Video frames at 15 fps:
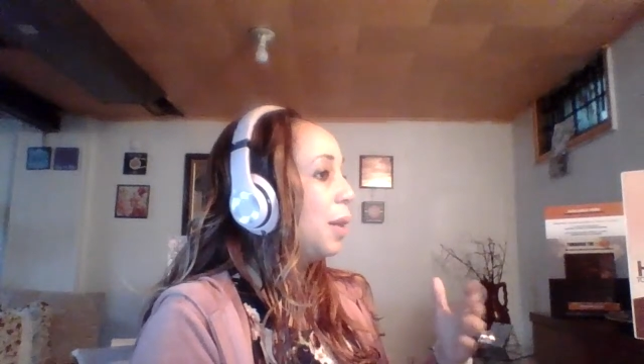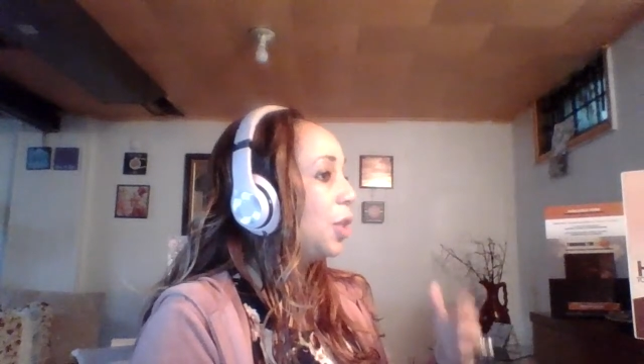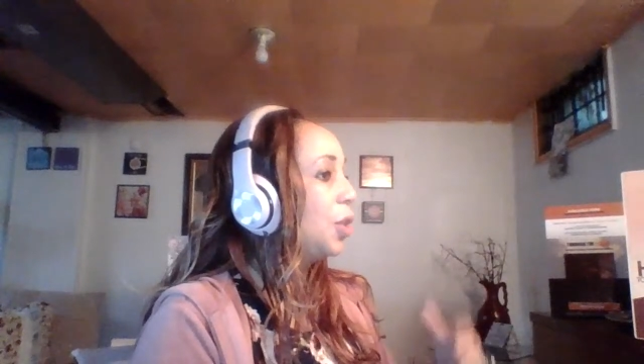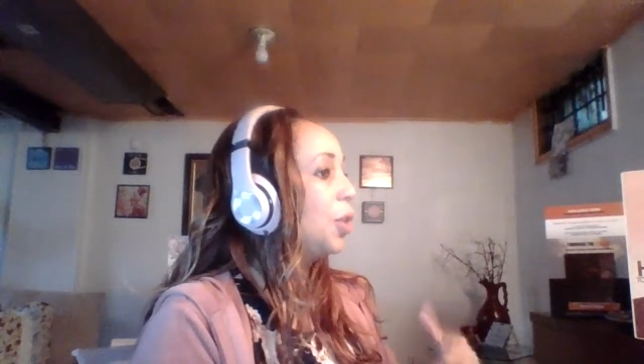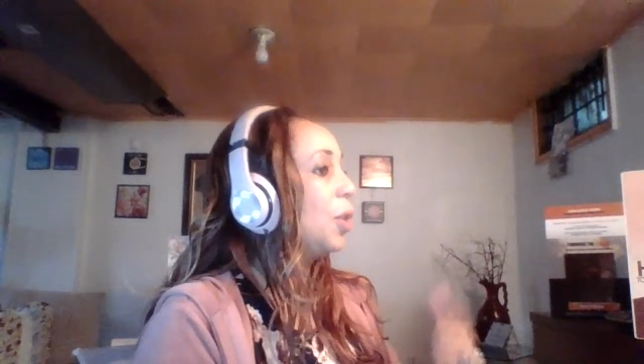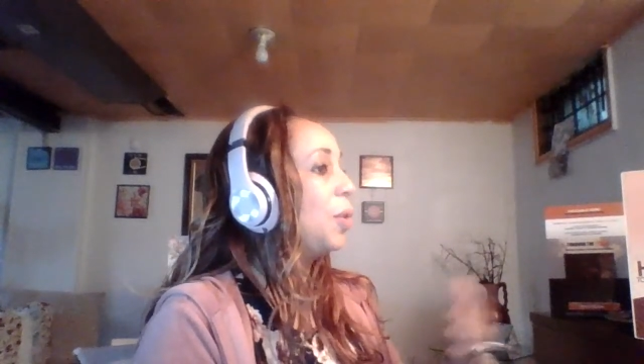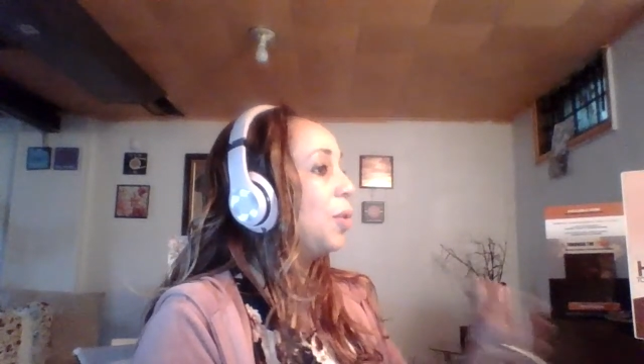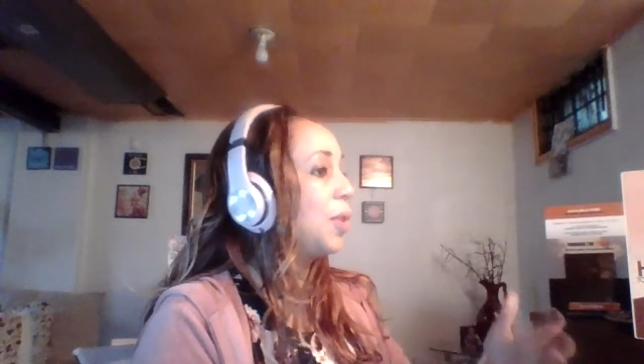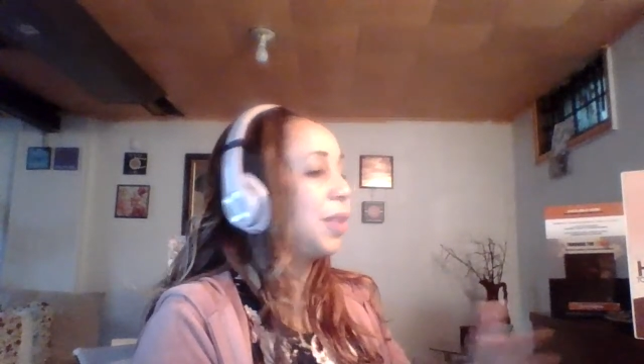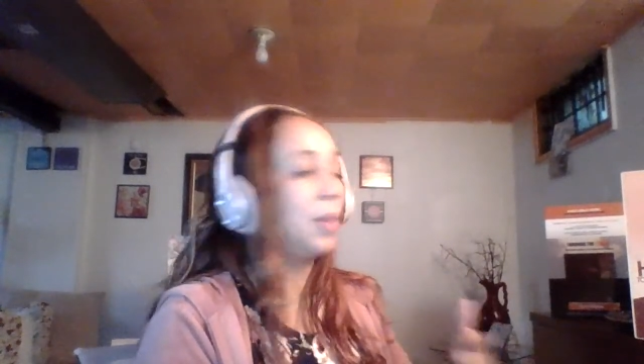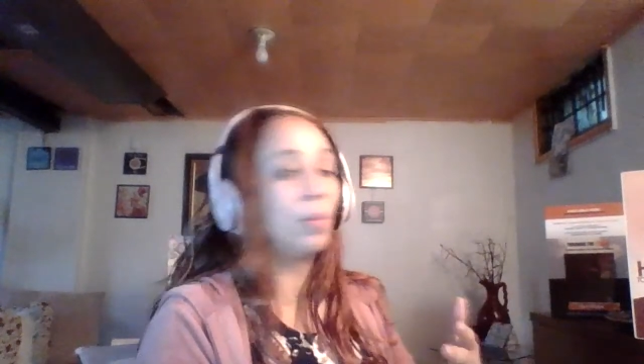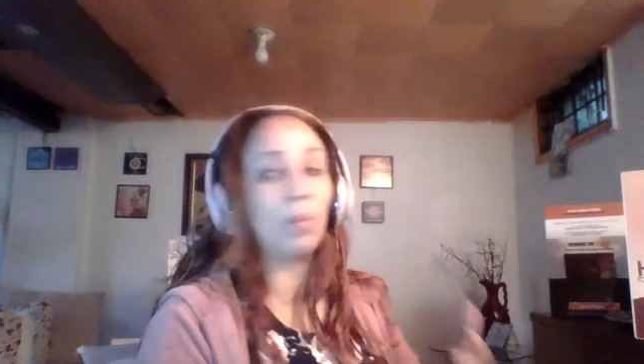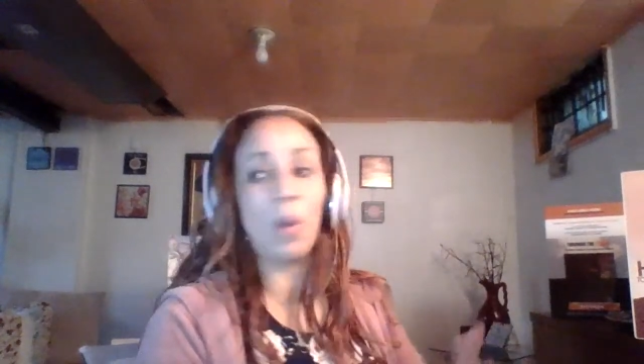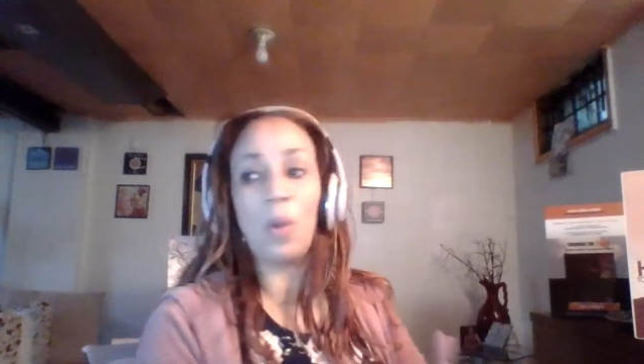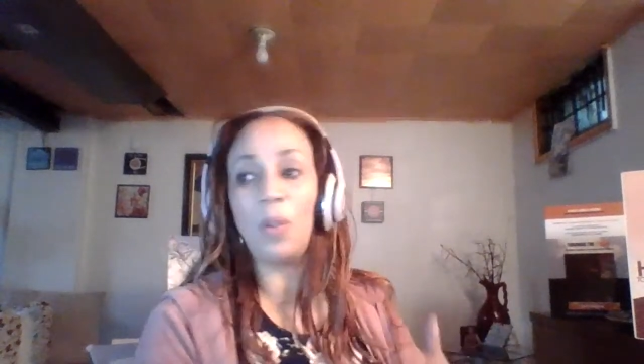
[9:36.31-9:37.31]
chose
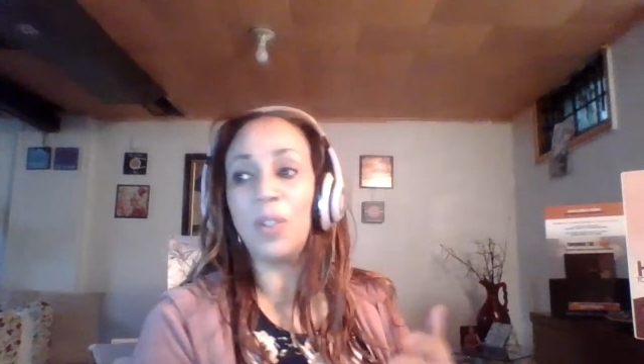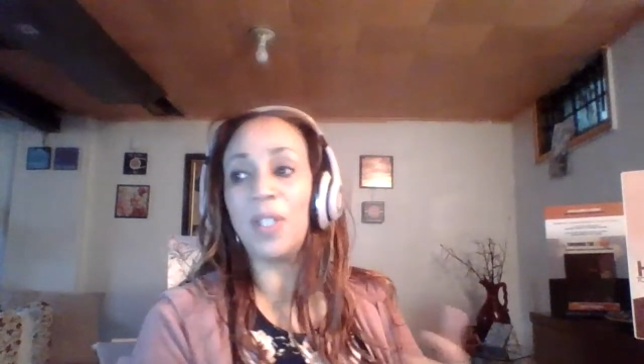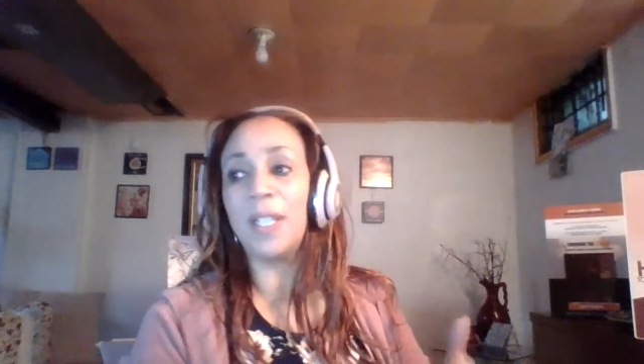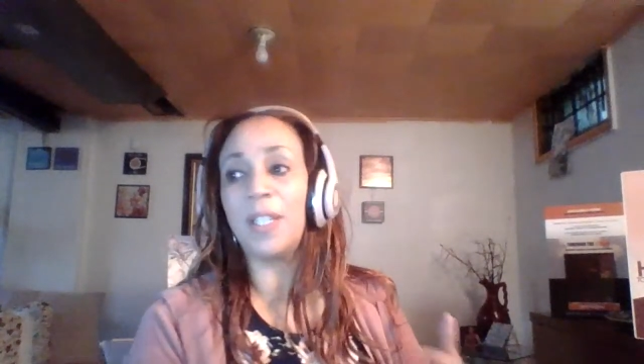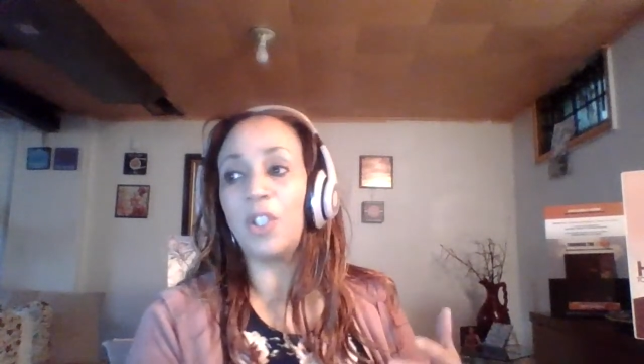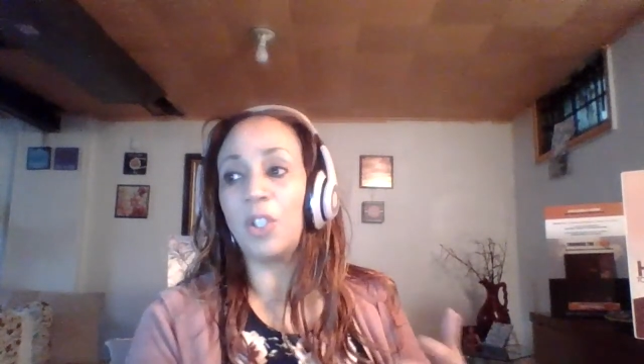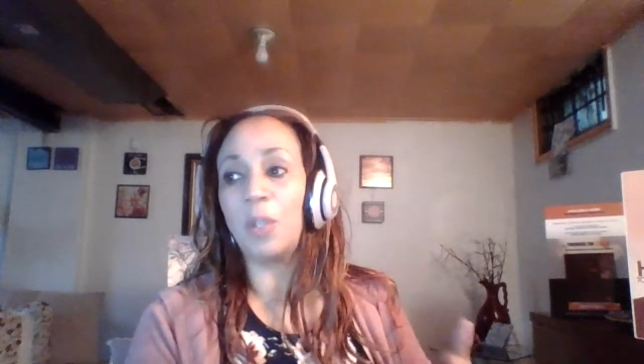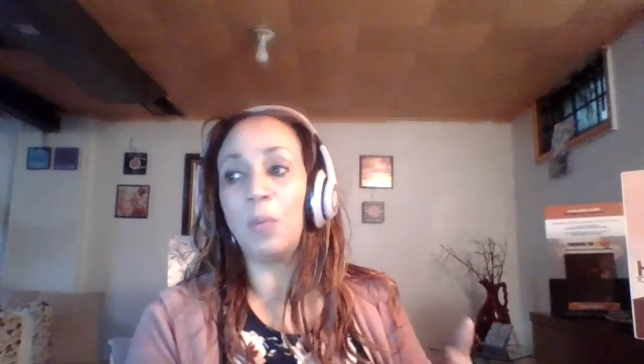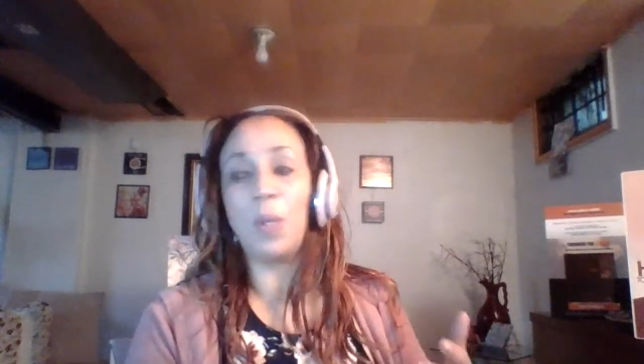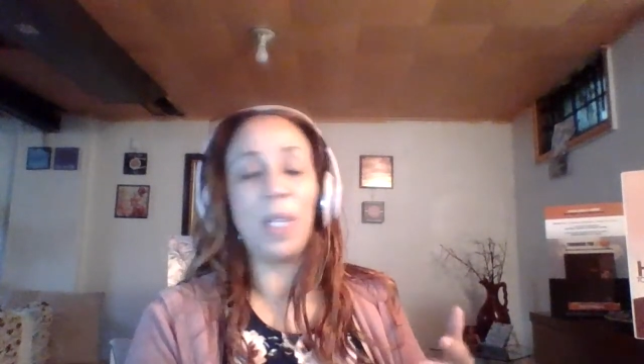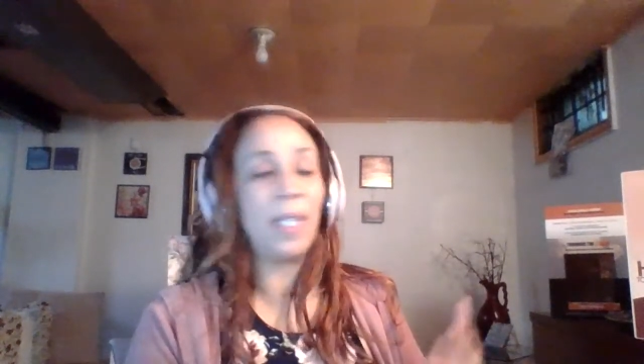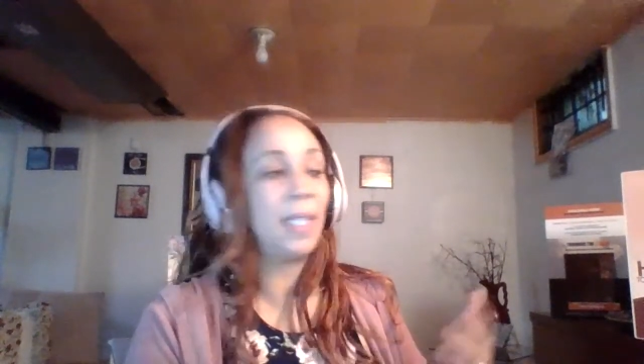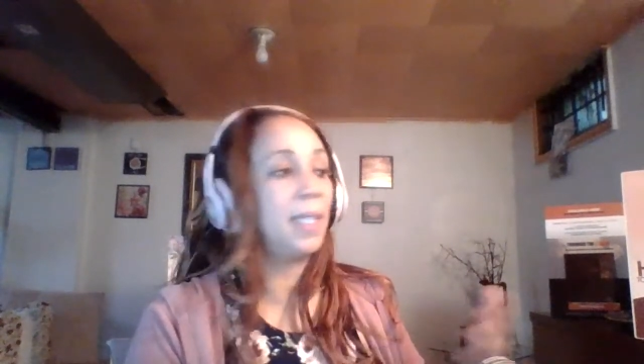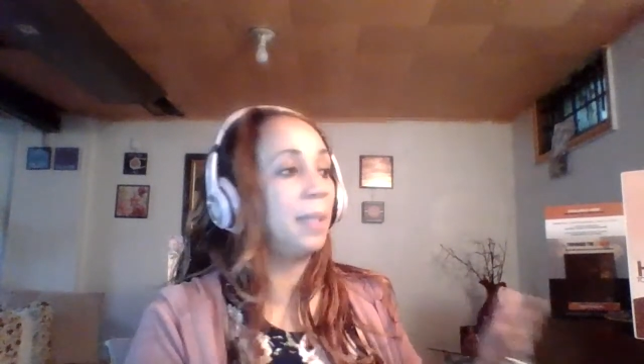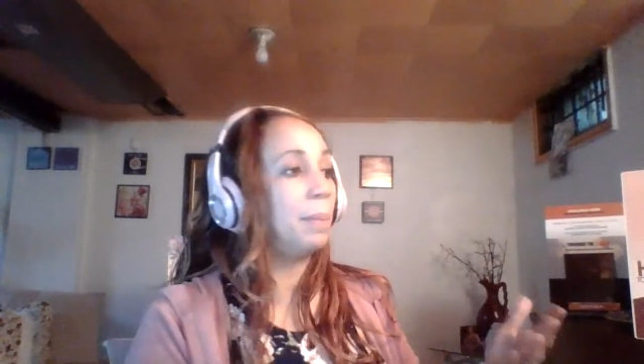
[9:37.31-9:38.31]
the roles that she
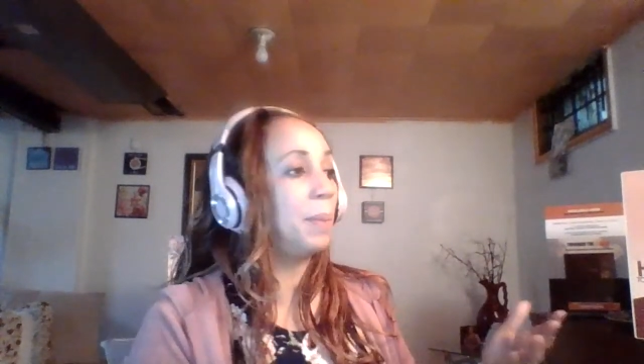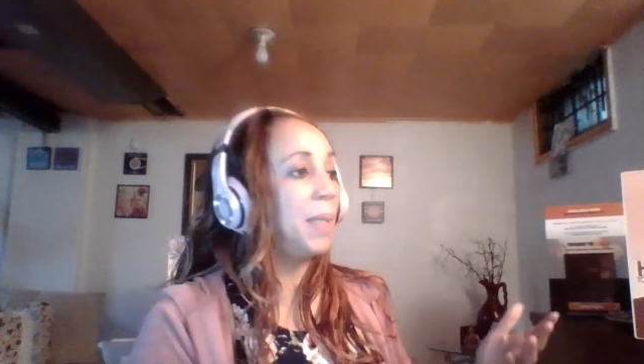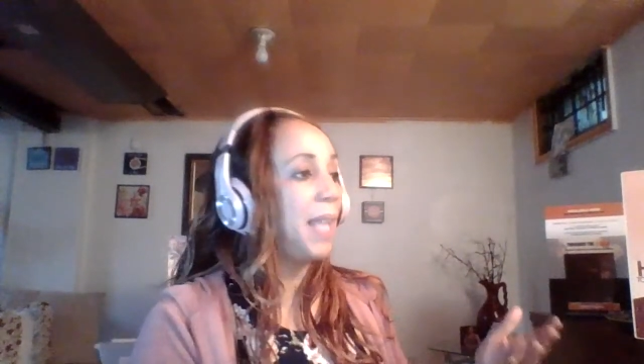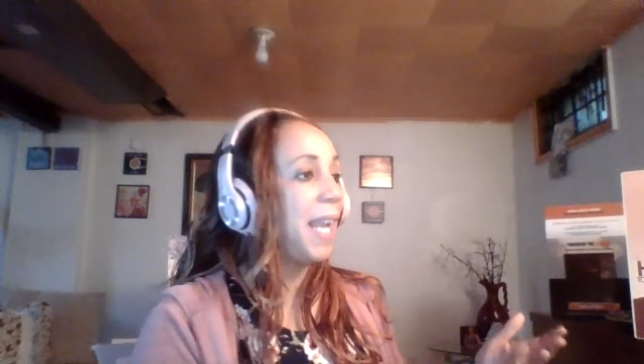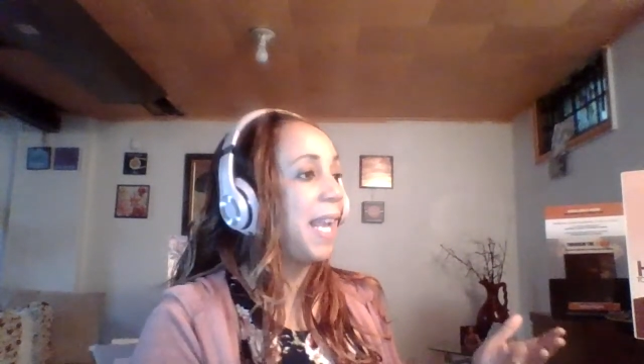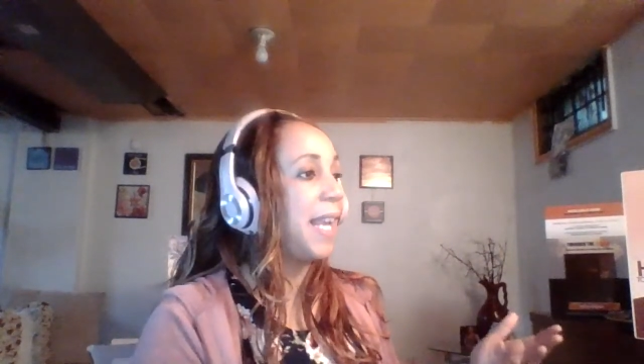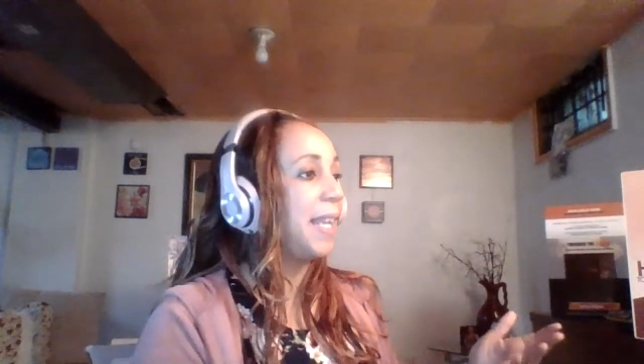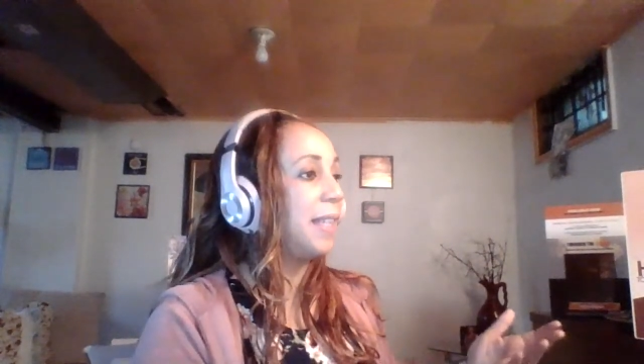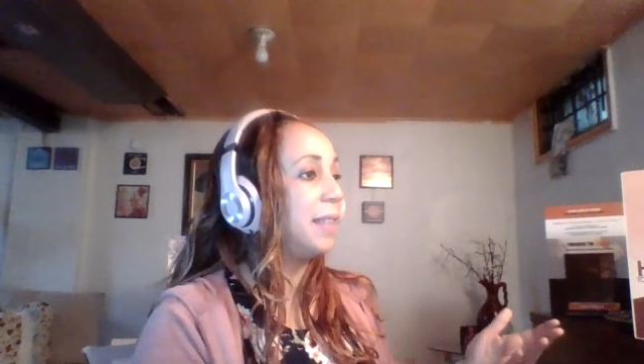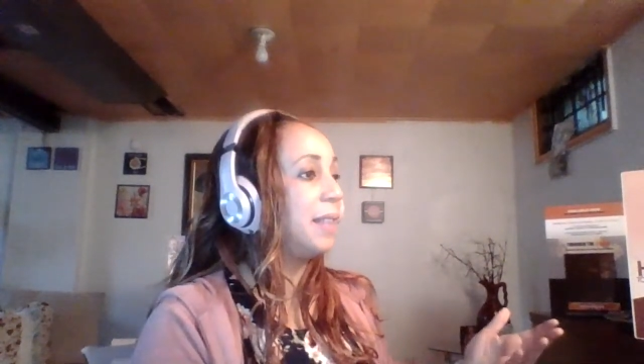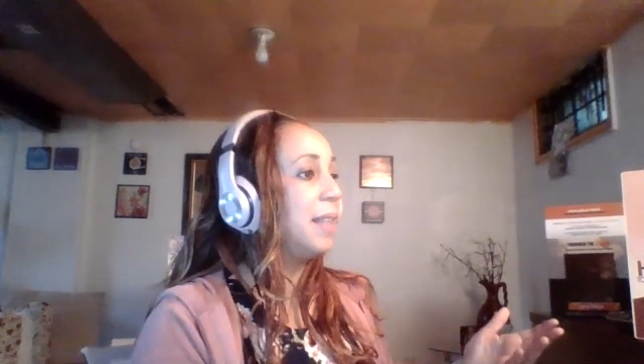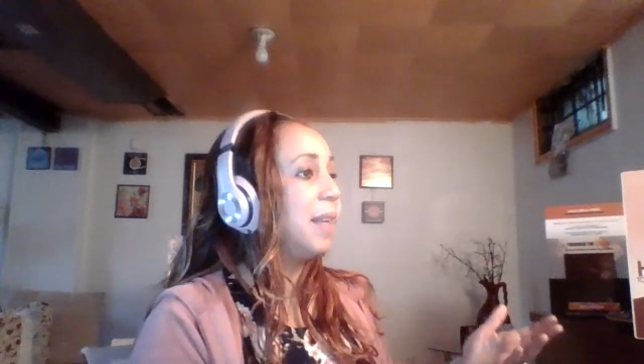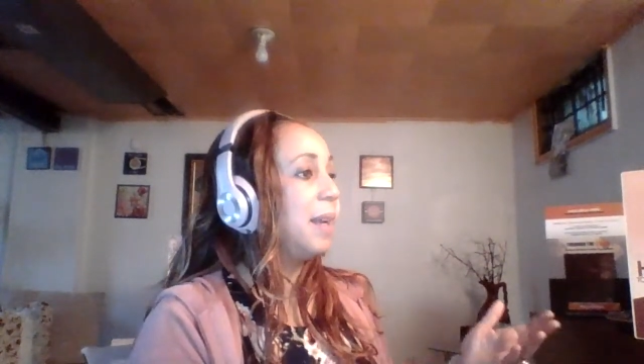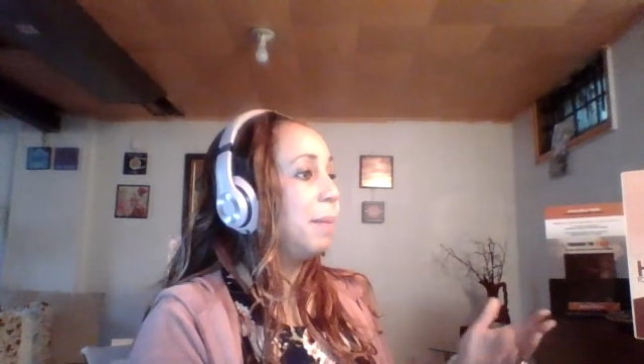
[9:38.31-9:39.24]
wanted to play in